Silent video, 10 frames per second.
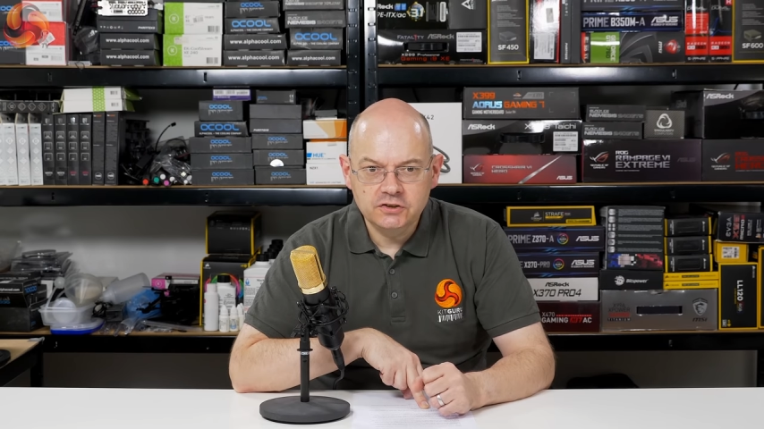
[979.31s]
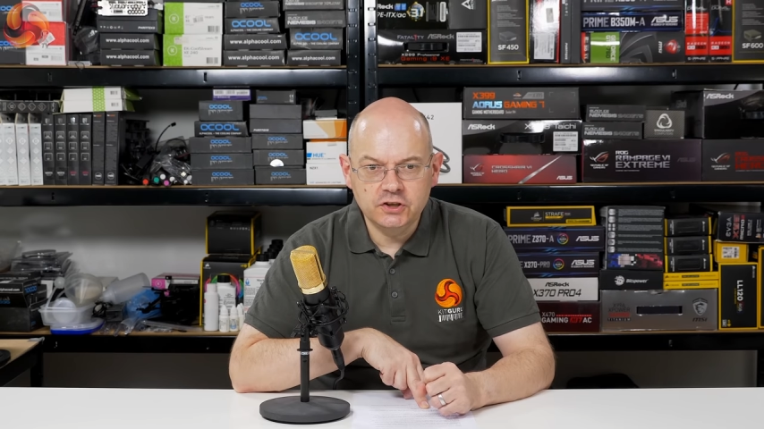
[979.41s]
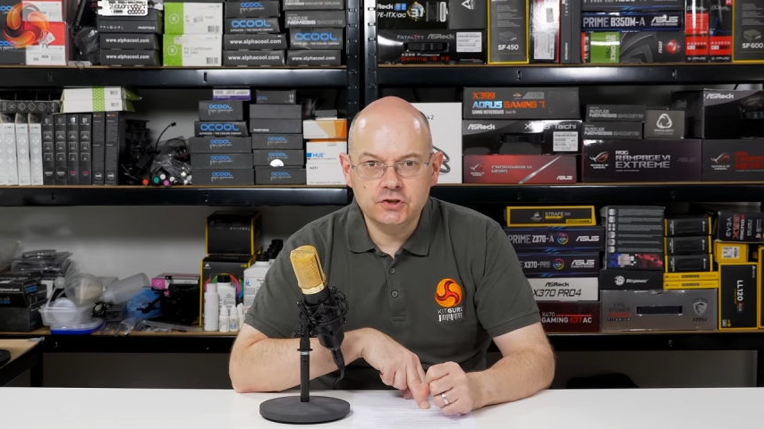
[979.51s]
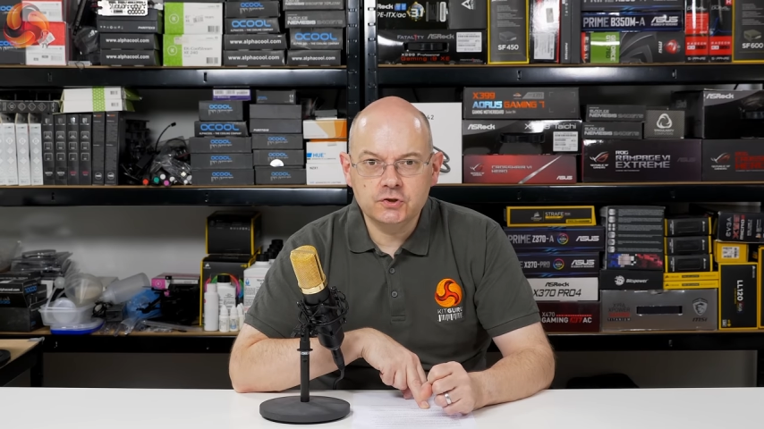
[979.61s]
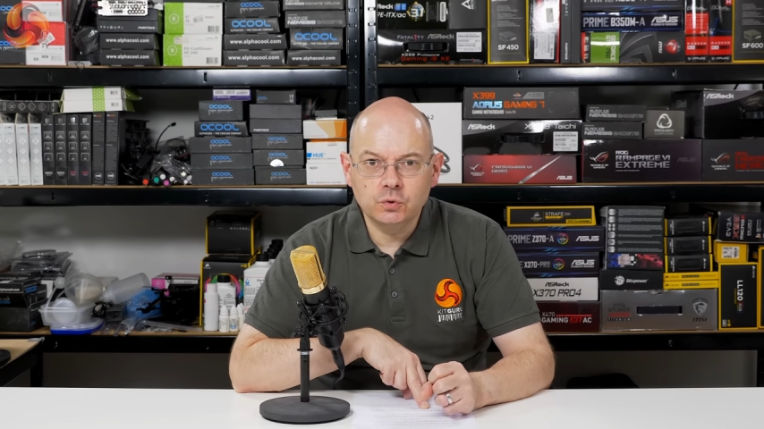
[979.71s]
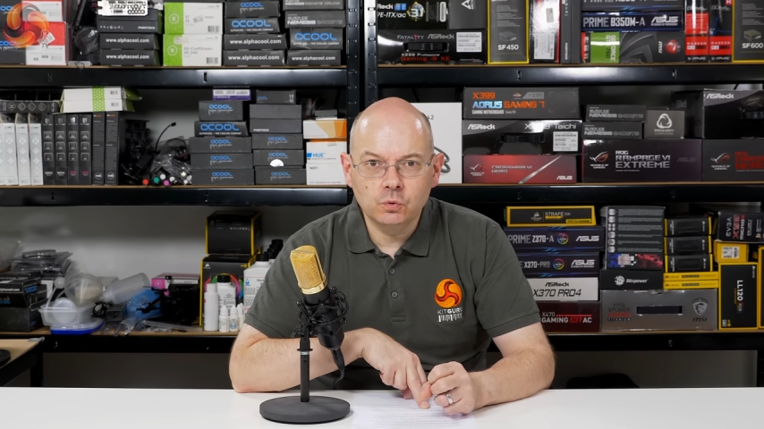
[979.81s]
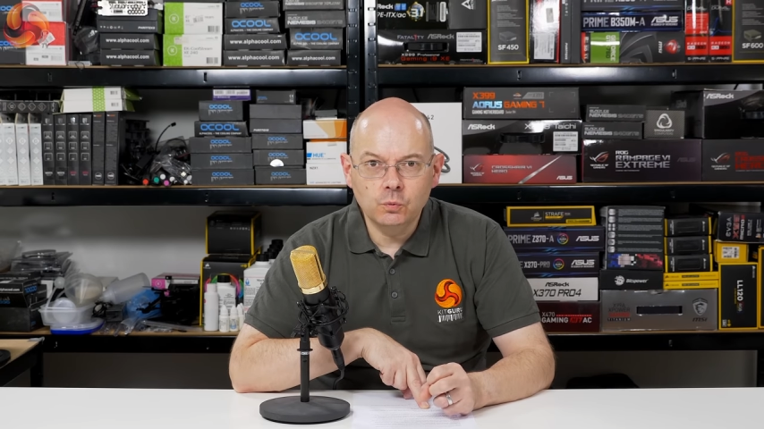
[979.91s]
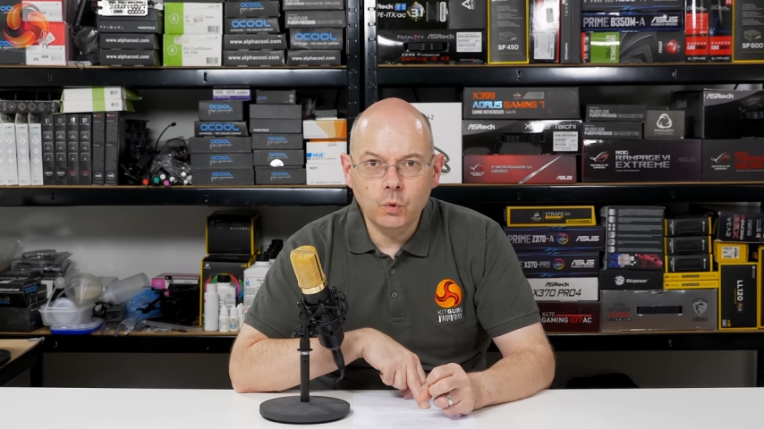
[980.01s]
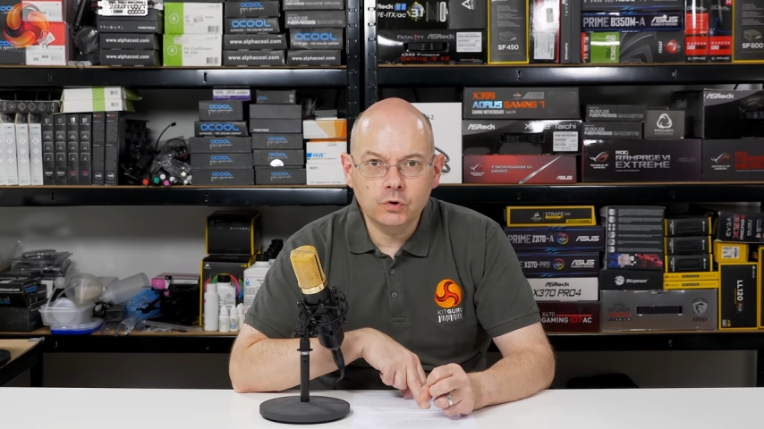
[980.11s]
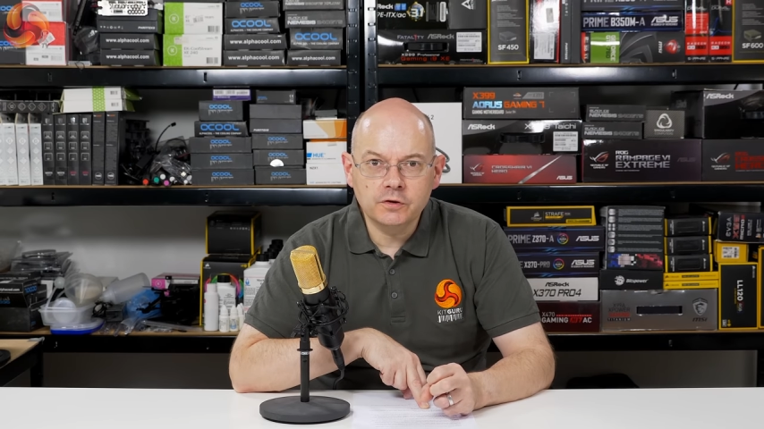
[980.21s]
digital
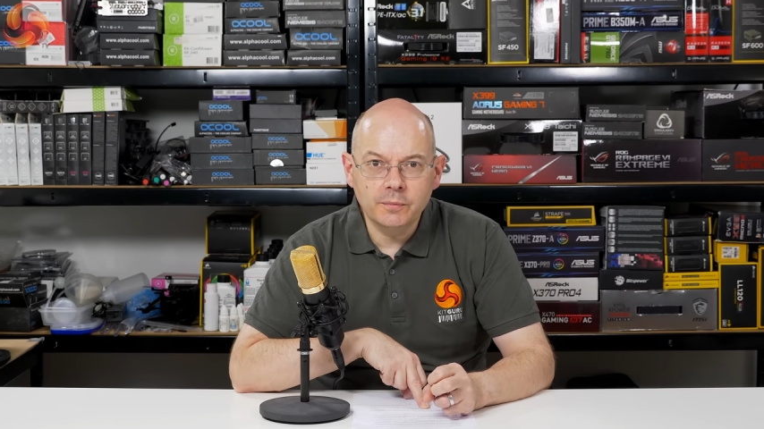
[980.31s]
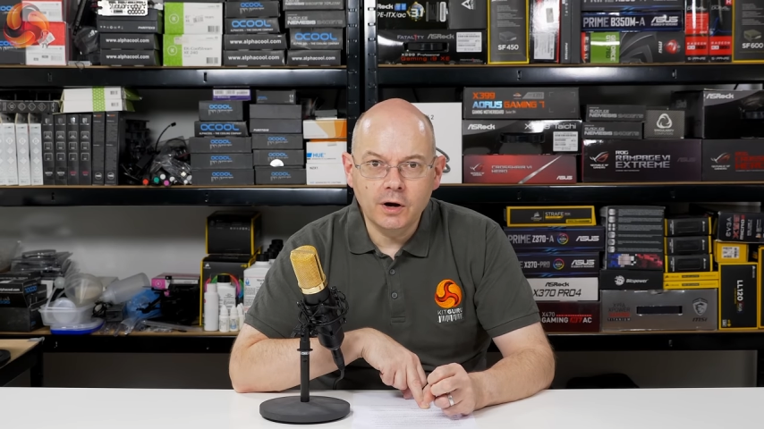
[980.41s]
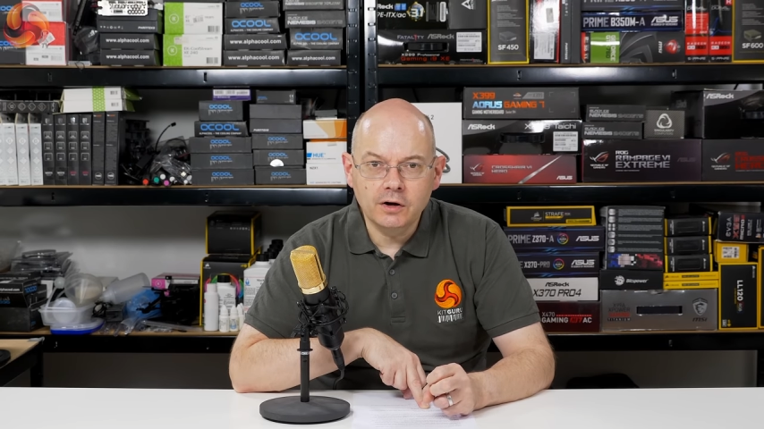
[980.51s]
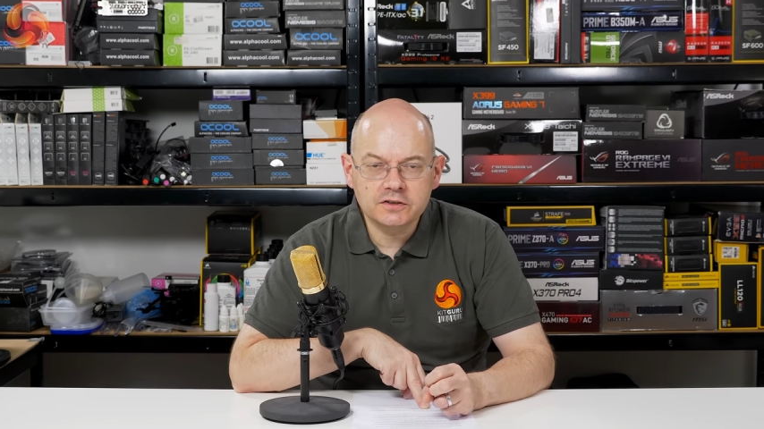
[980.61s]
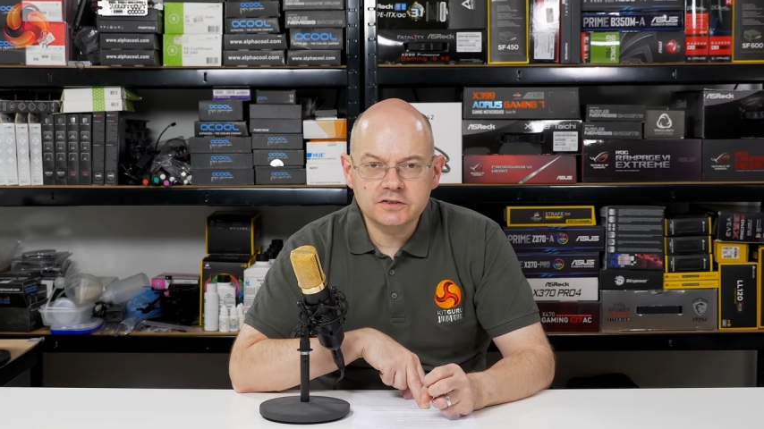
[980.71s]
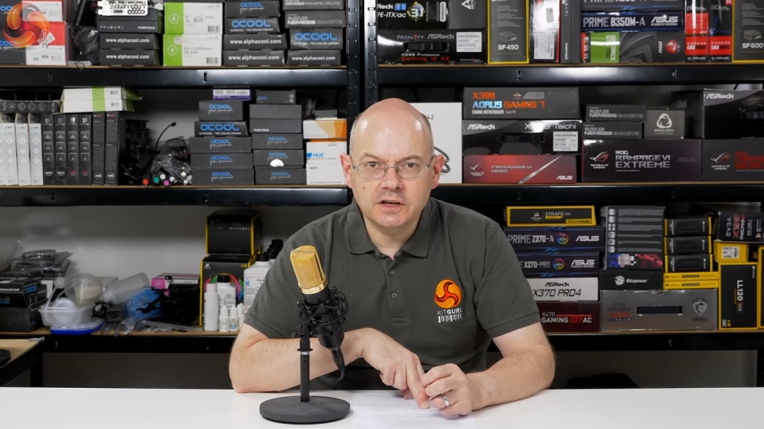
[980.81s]
watermarks.